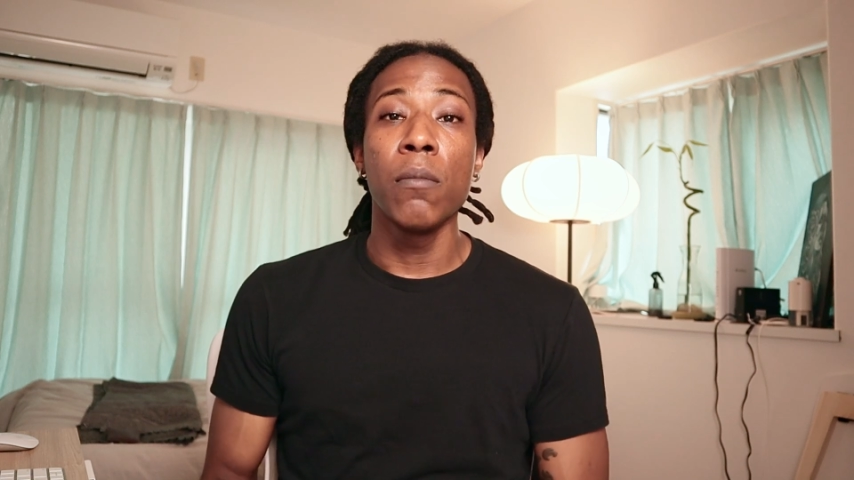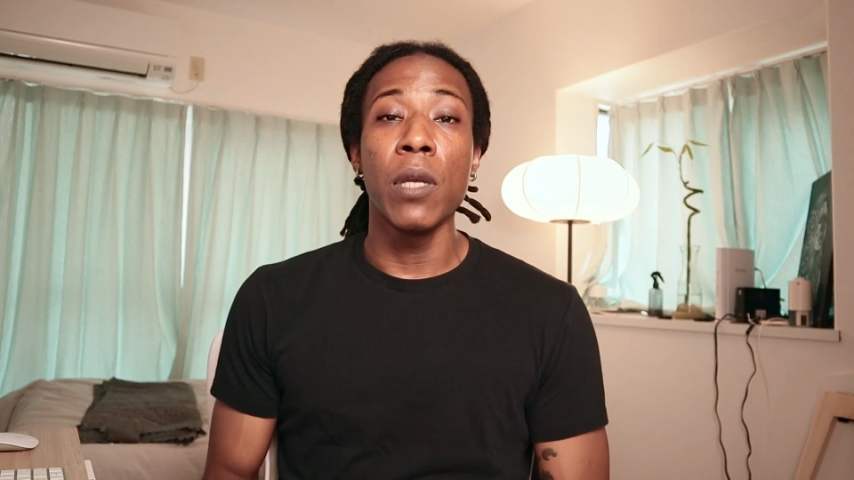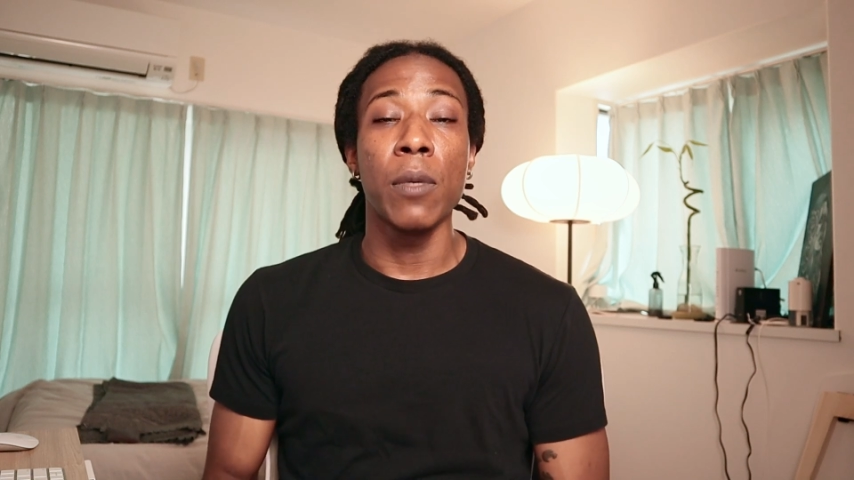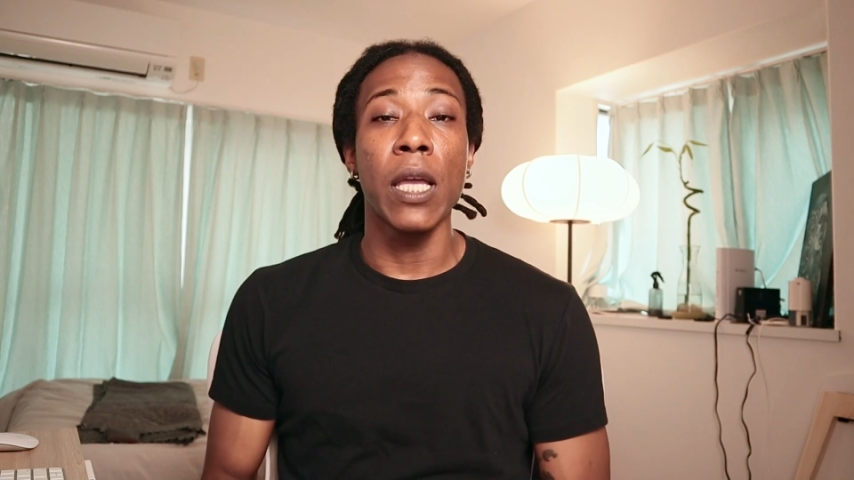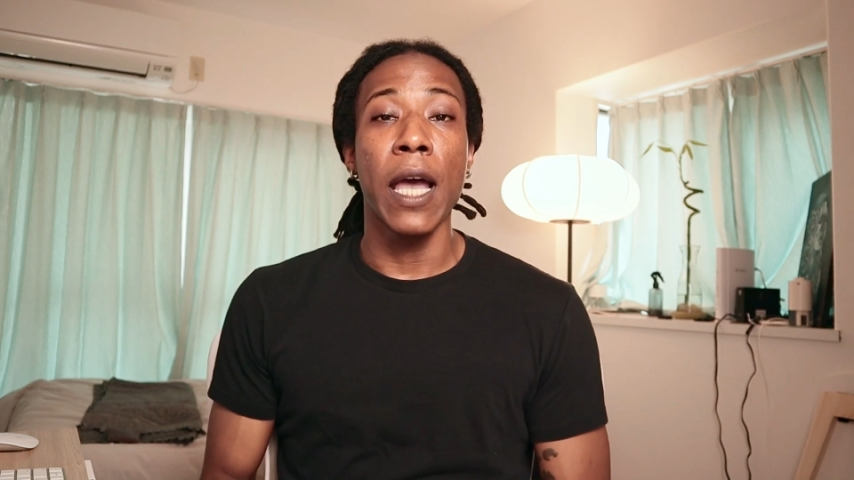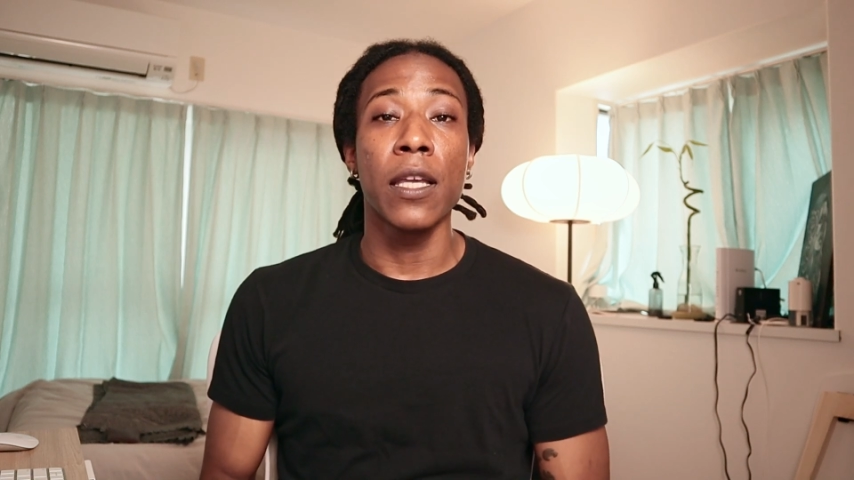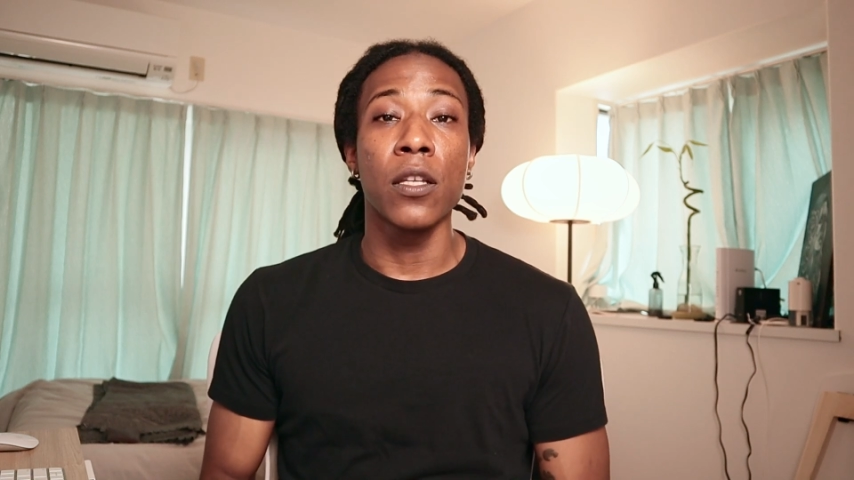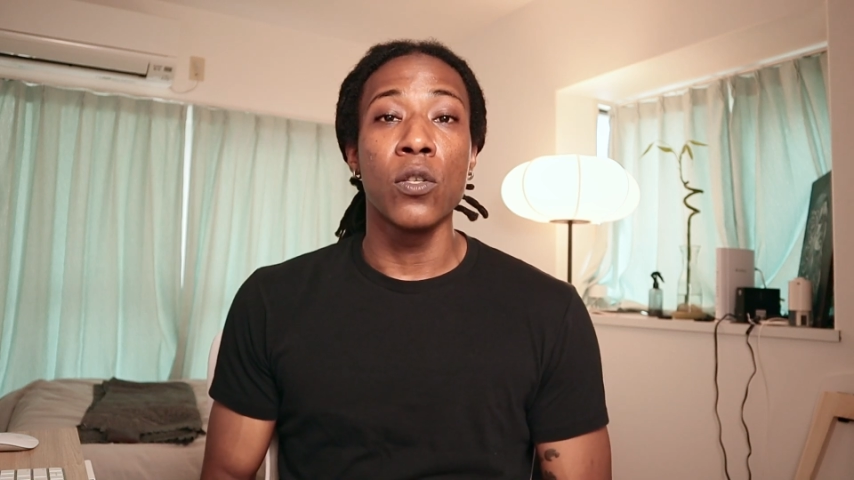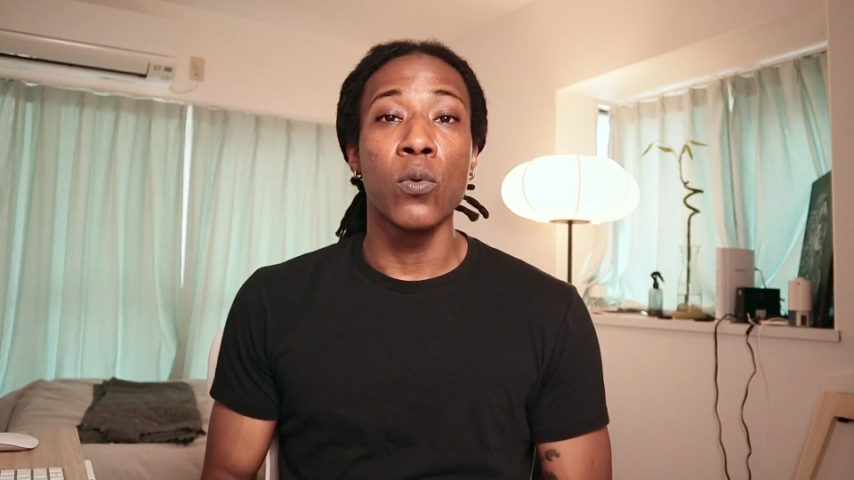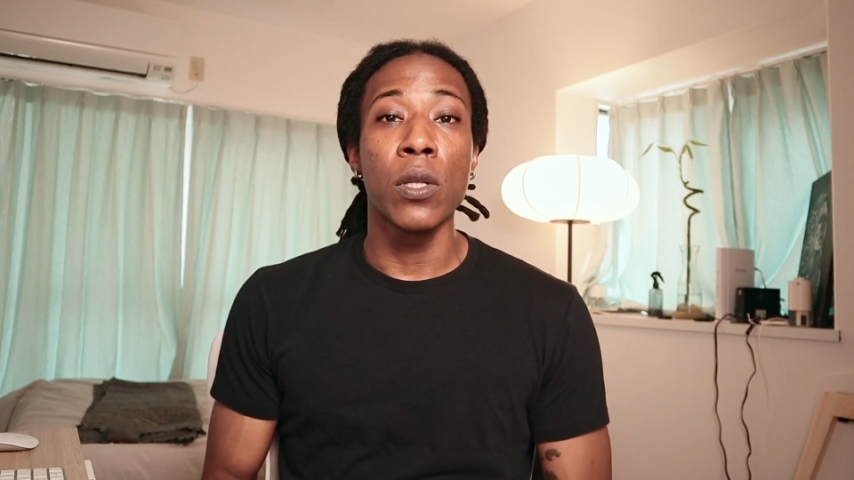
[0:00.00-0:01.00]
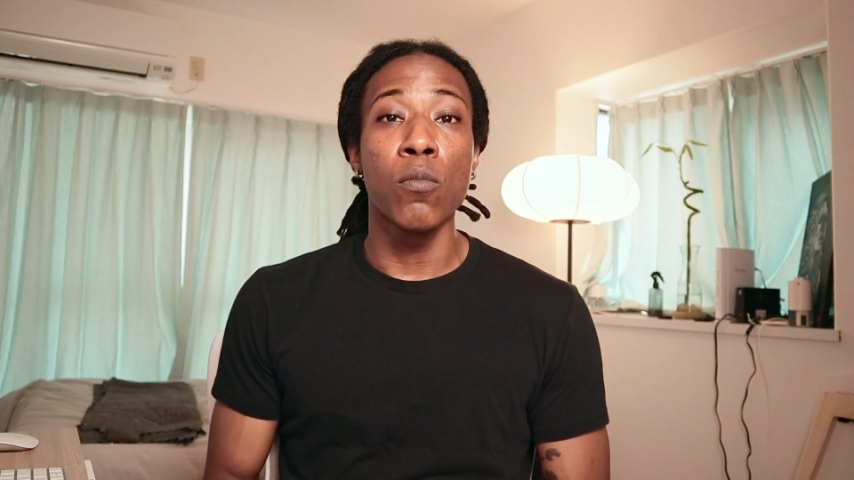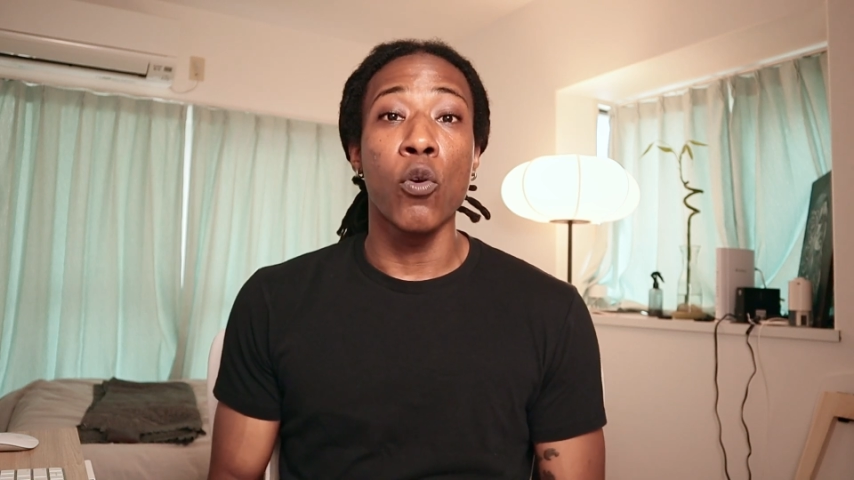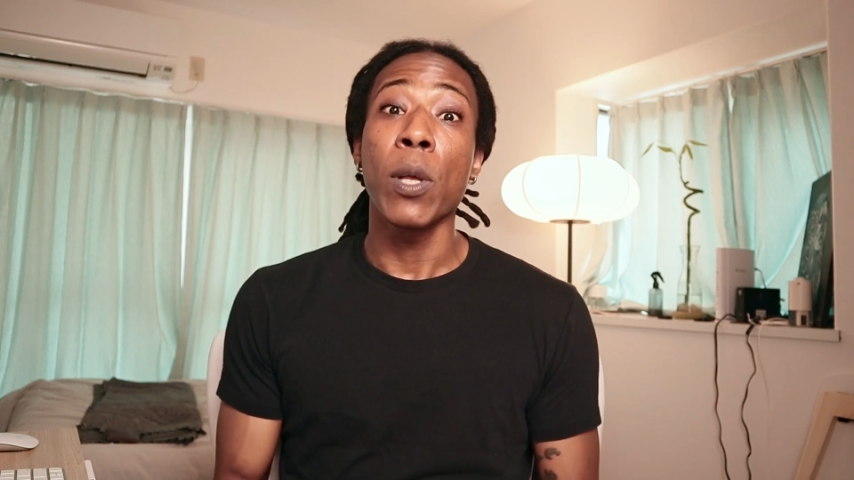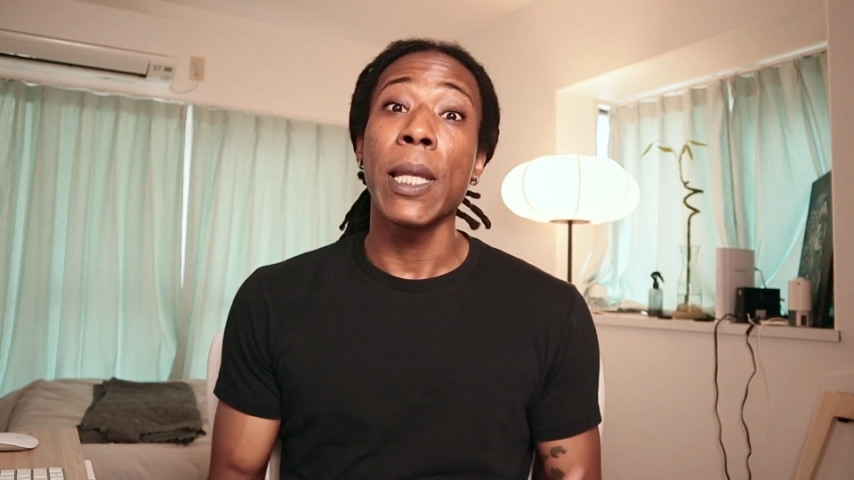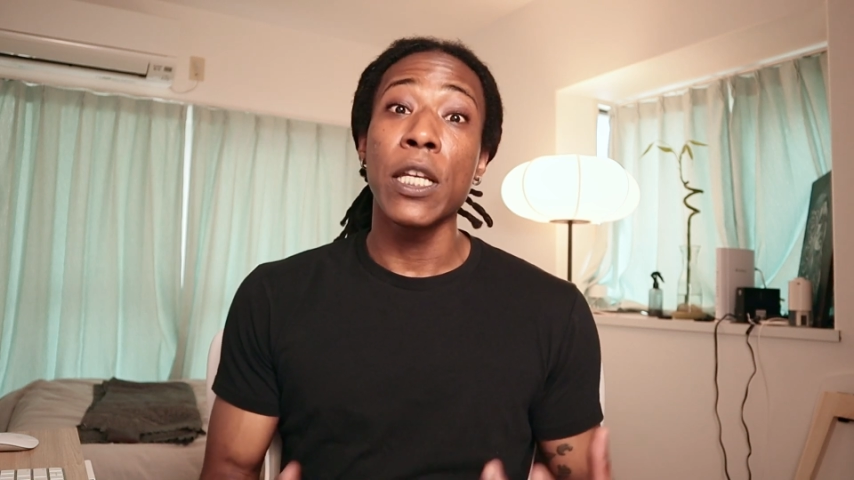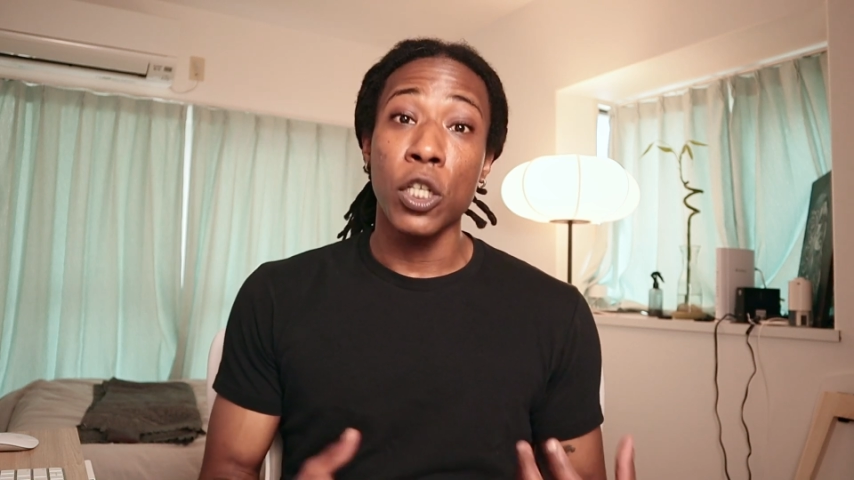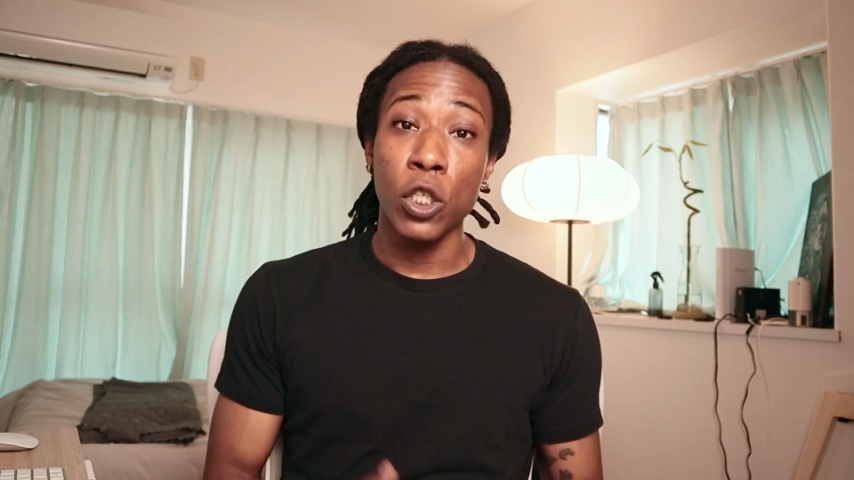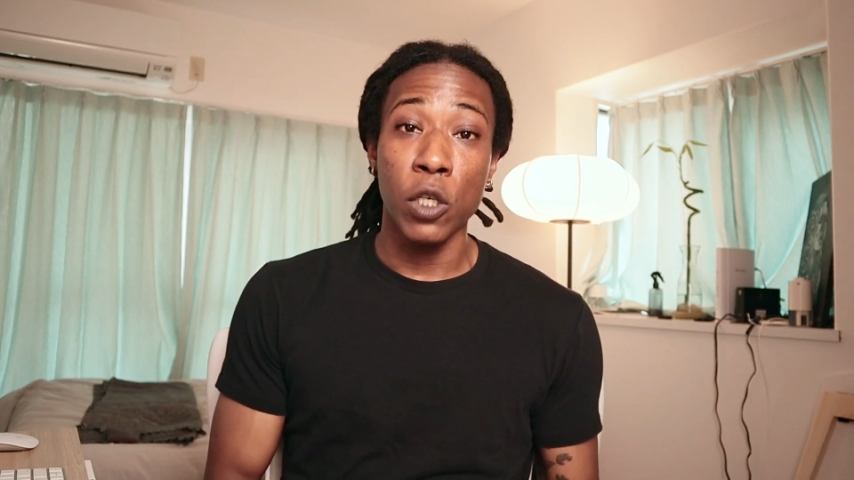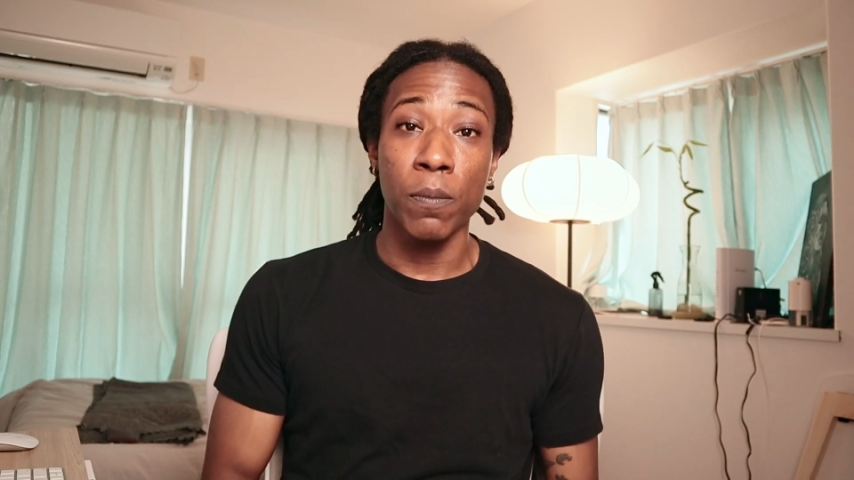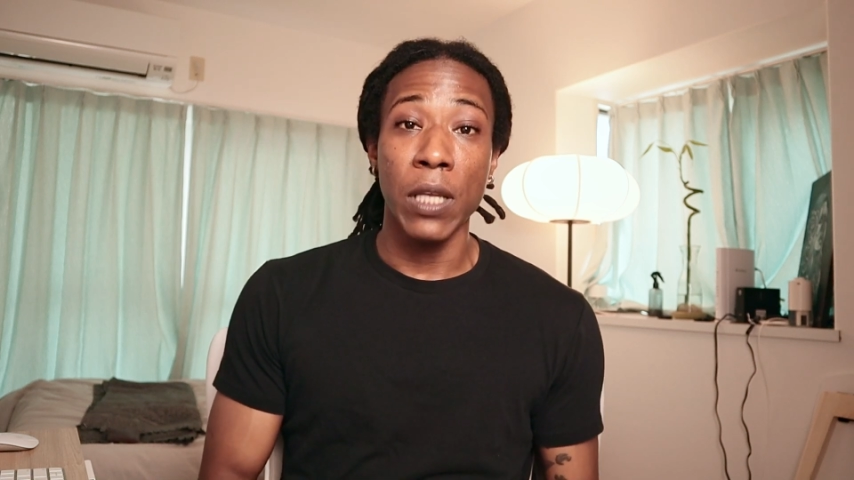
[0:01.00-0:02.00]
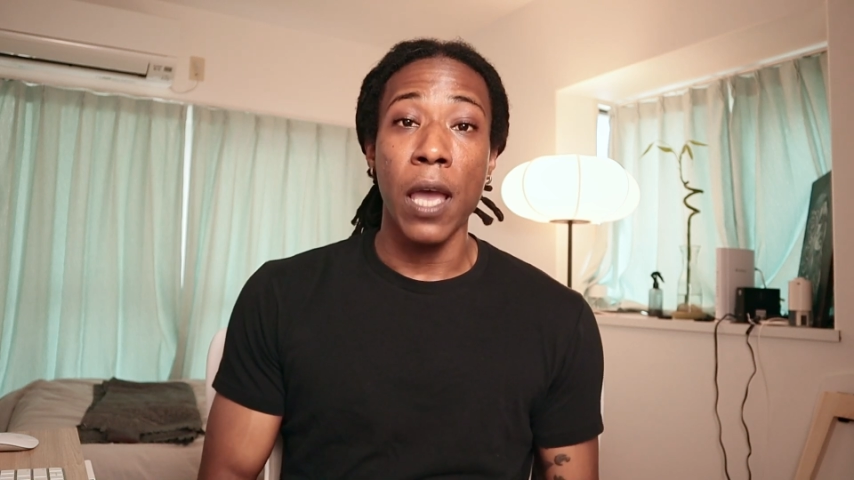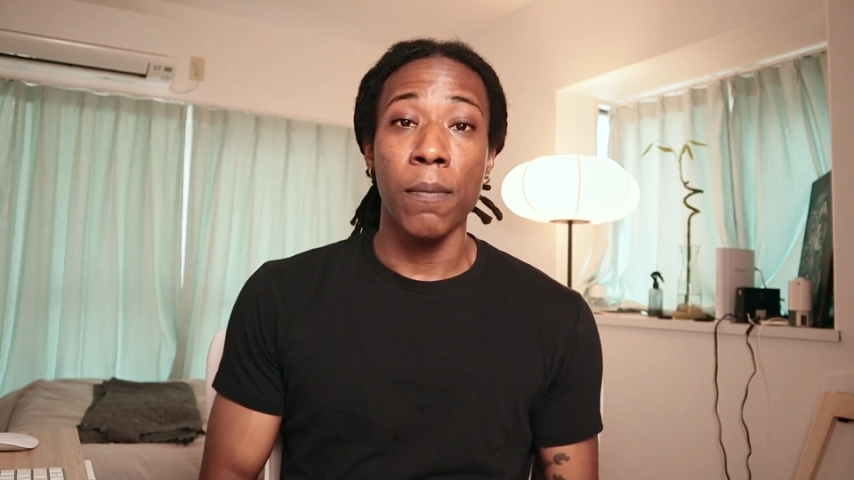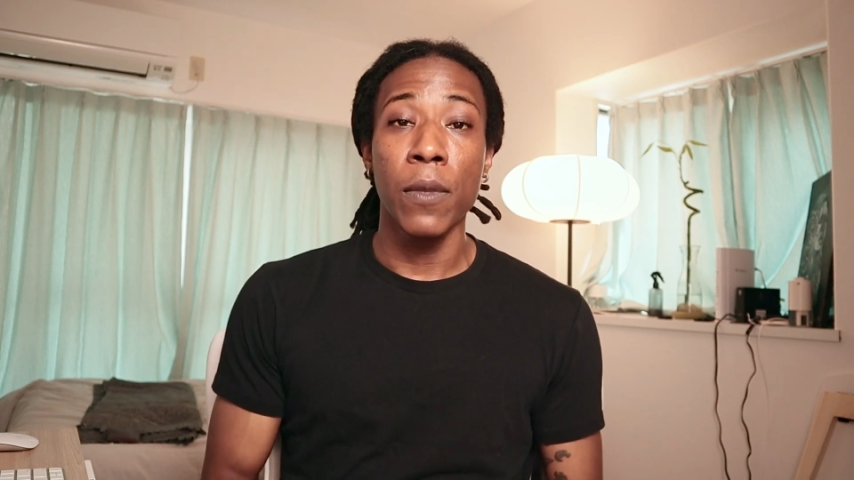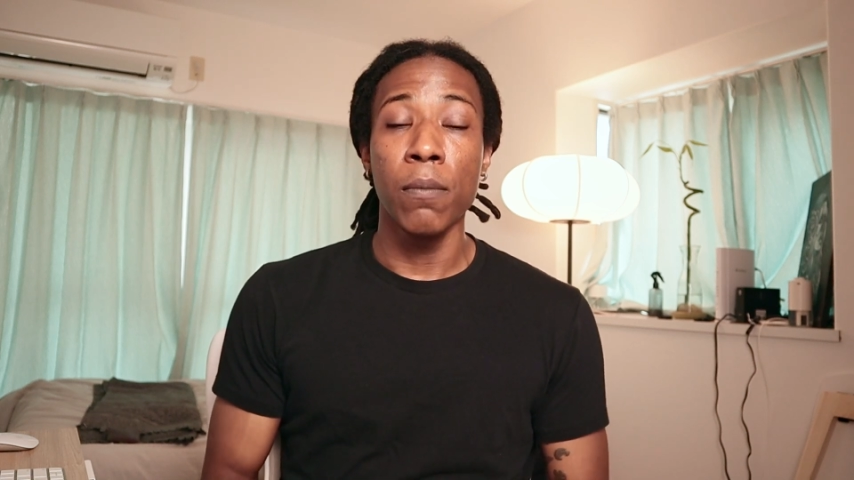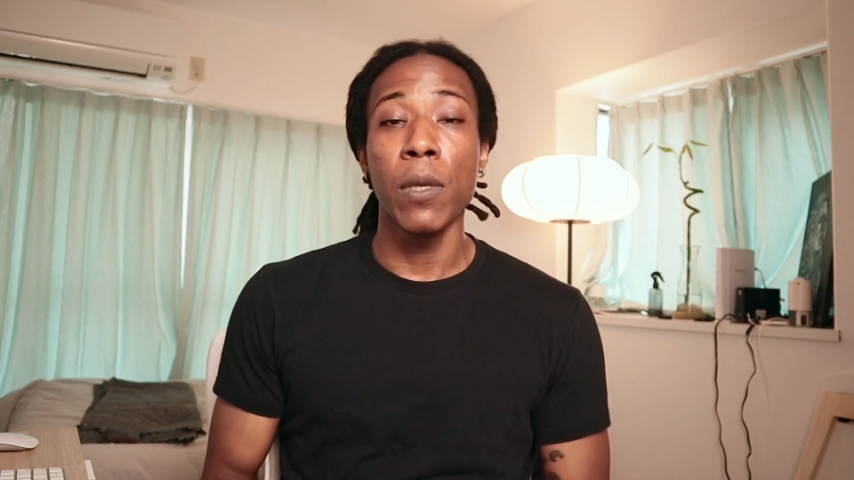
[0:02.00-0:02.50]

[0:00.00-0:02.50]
maybe I can do with more relationship time,